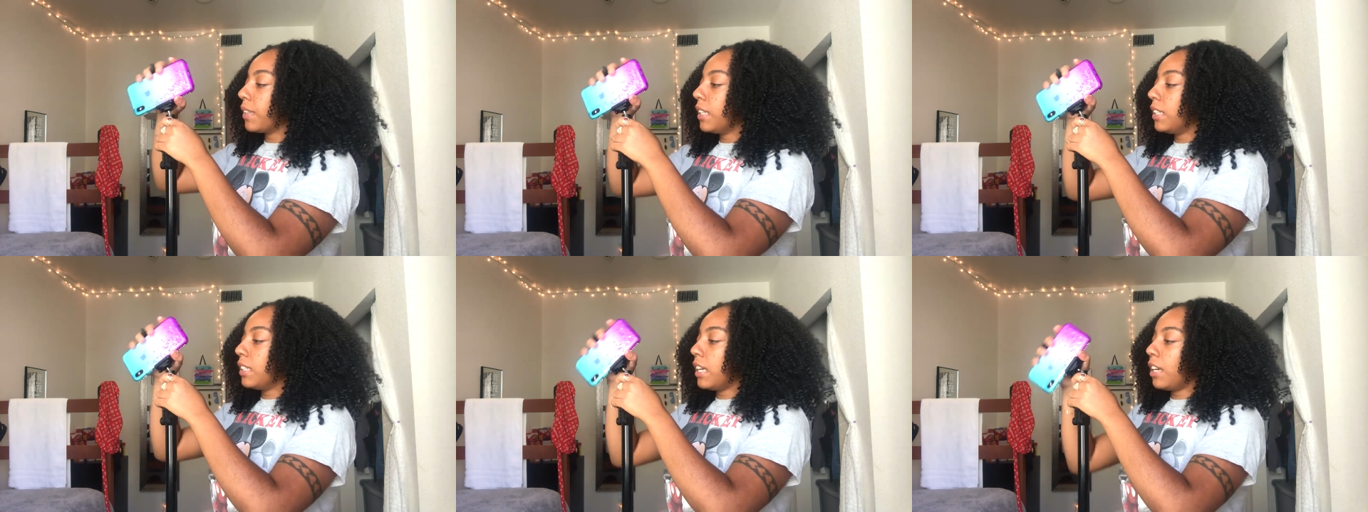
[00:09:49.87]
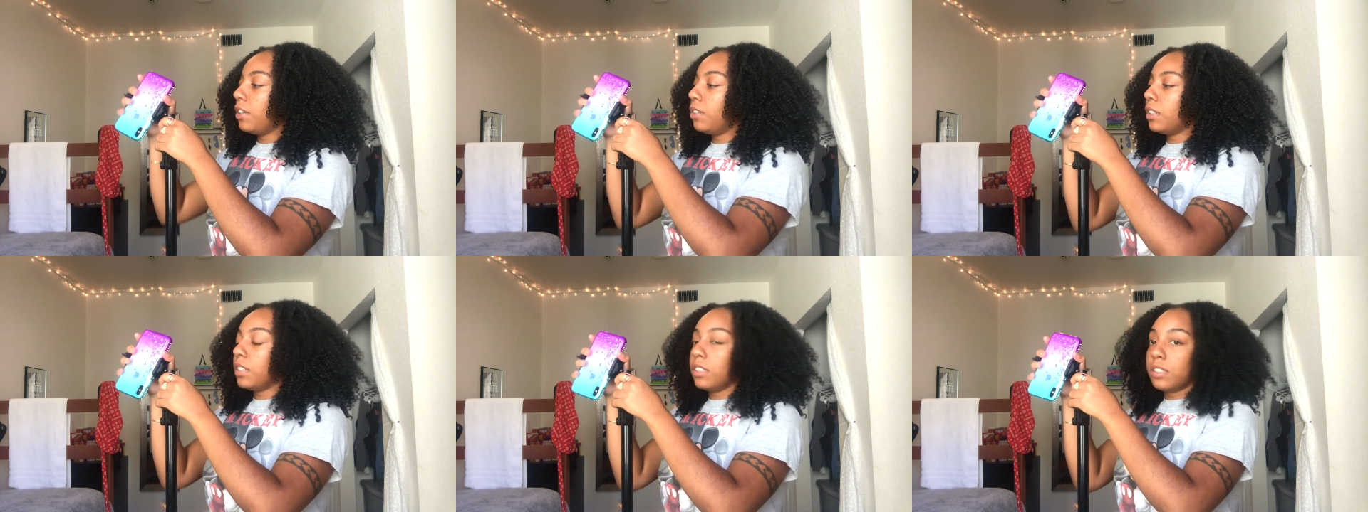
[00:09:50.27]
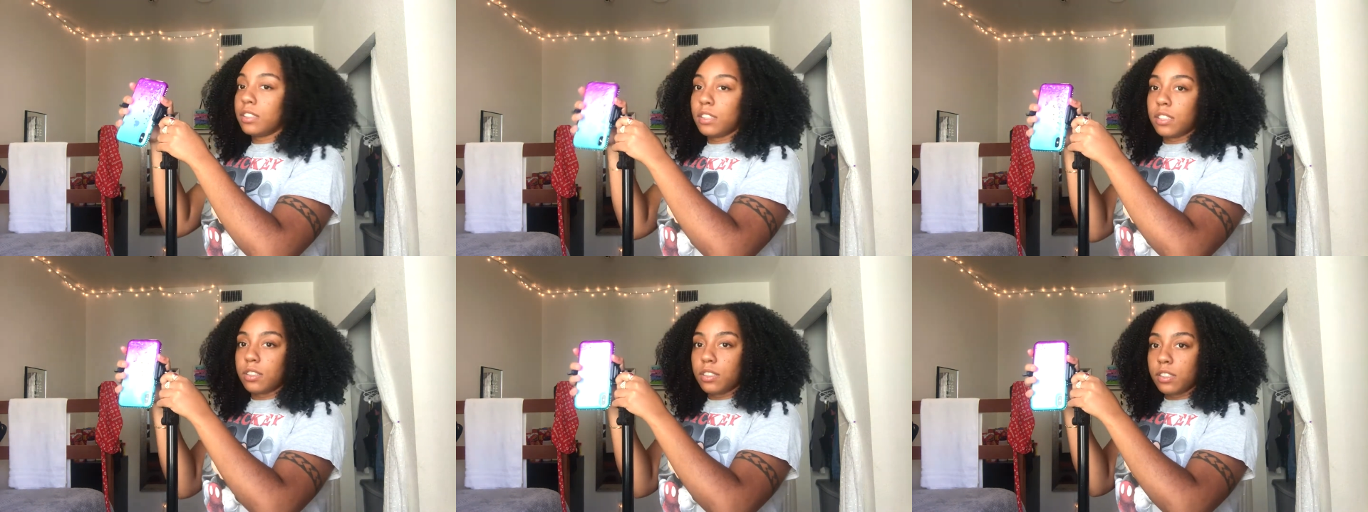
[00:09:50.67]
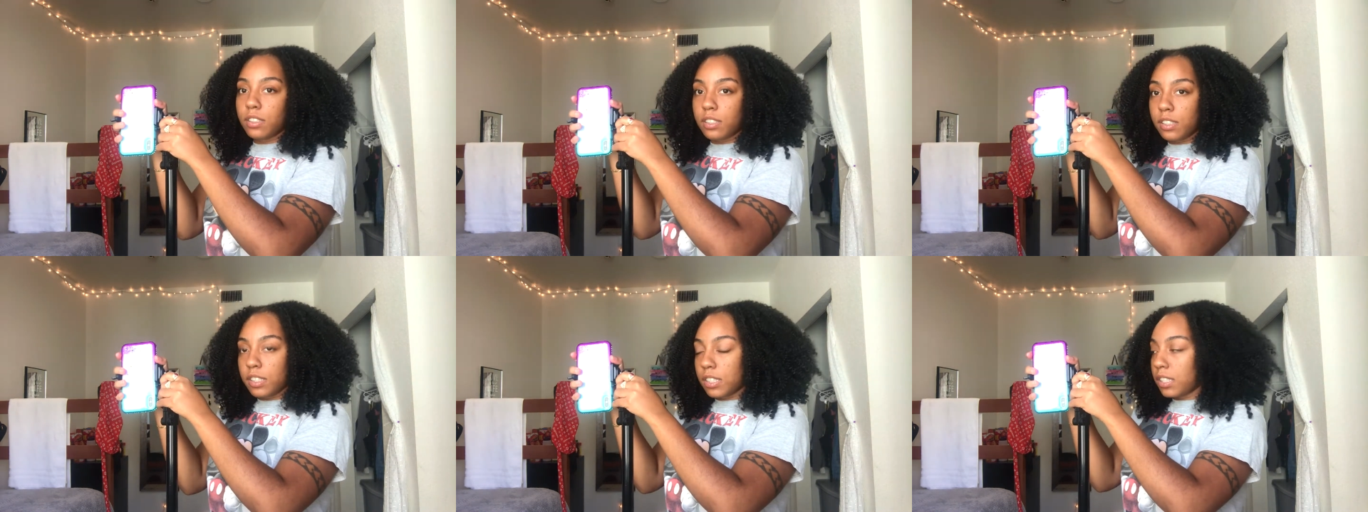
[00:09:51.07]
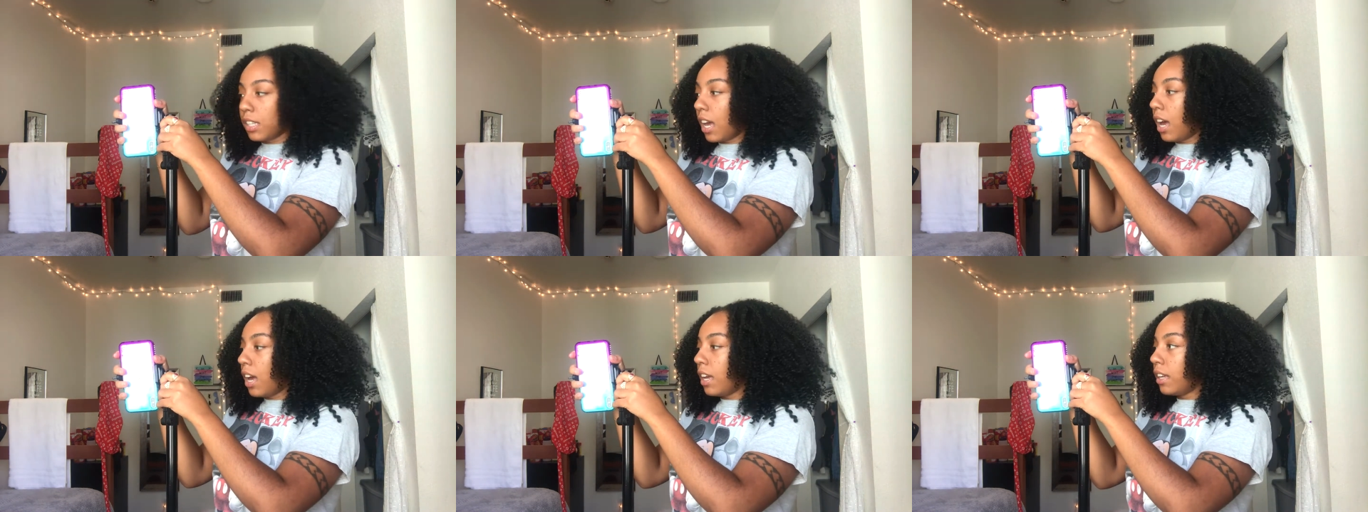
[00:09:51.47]
is that you can tilt it to the
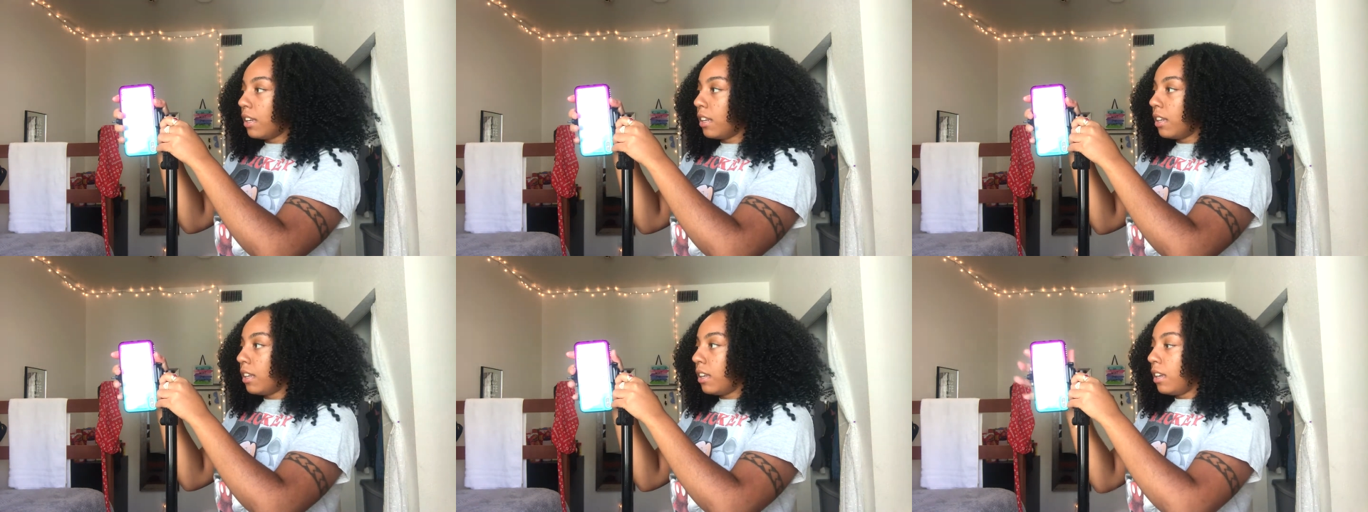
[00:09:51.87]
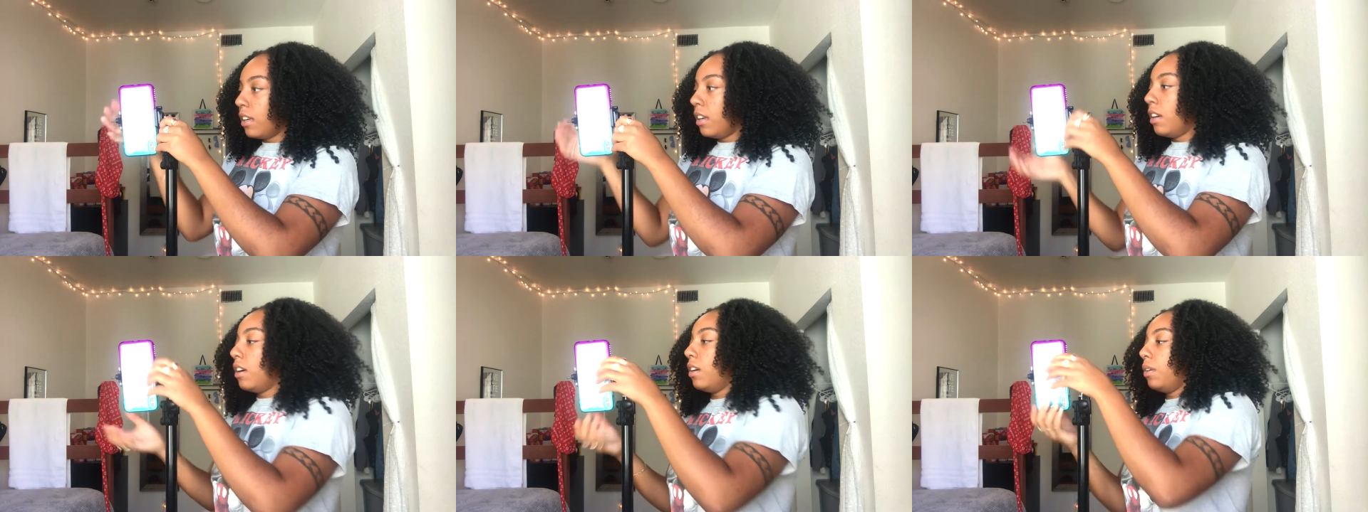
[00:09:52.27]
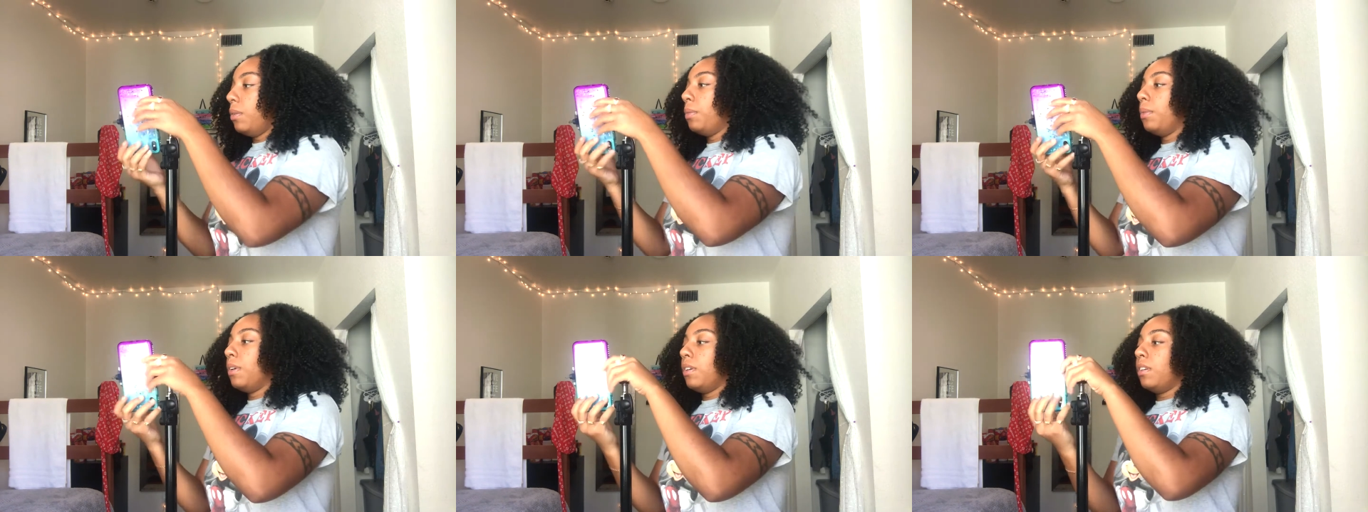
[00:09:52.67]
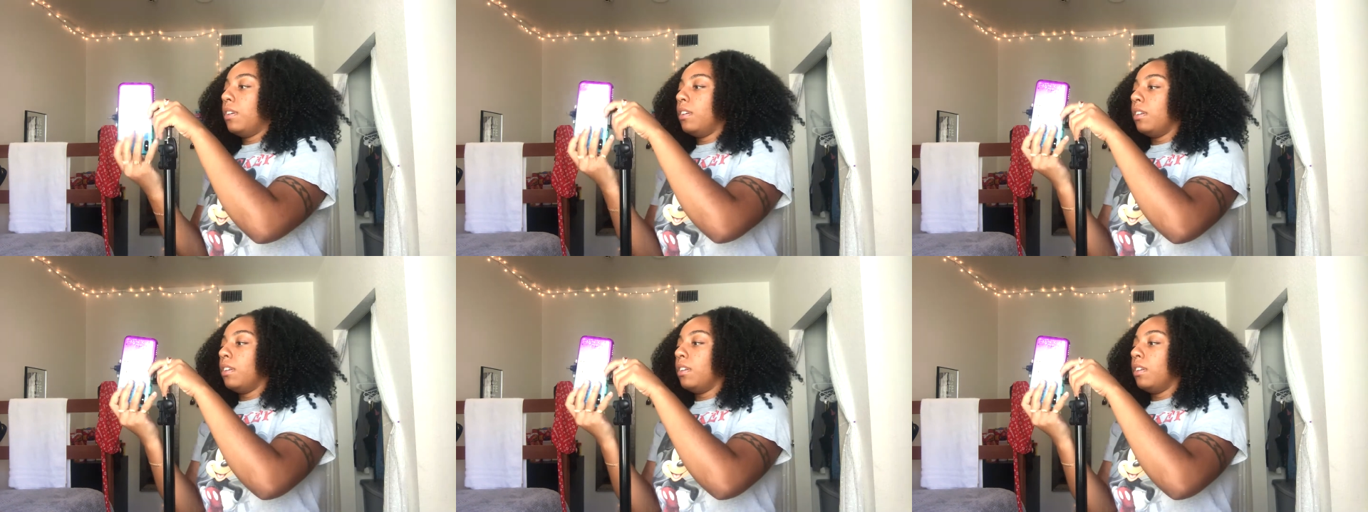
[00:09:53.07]
side. Oh, well,